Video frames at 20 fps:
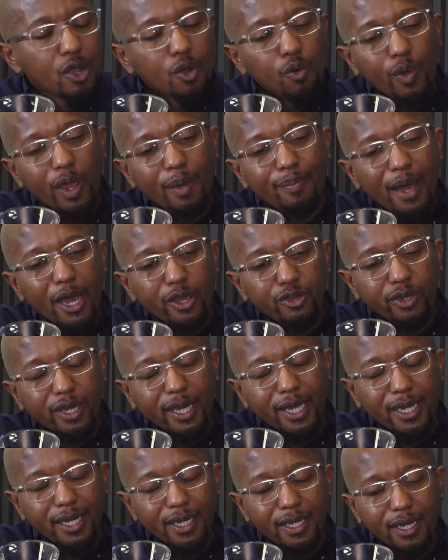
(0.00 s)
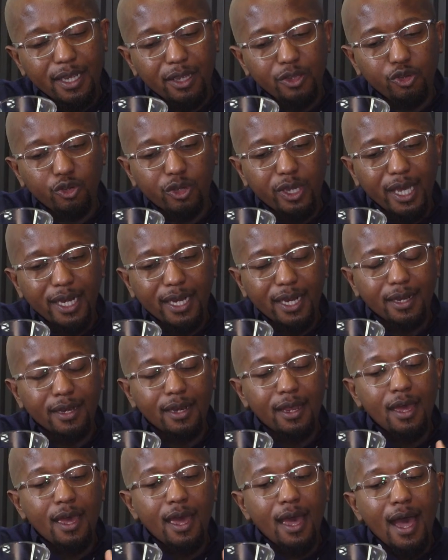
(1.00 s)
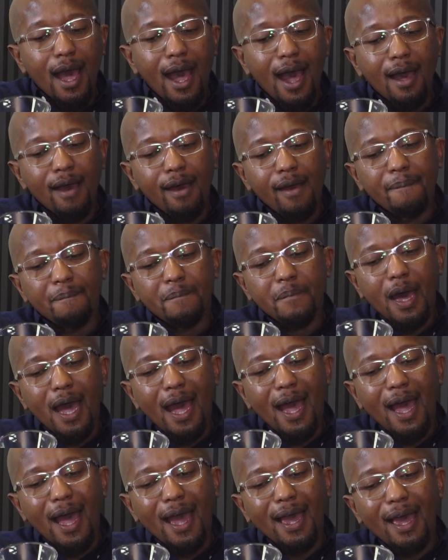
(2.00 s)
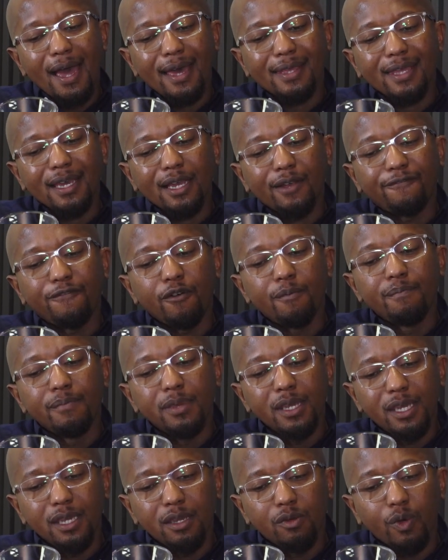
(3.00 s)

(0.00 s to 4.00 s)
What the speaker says: whereby you get in. I think for me,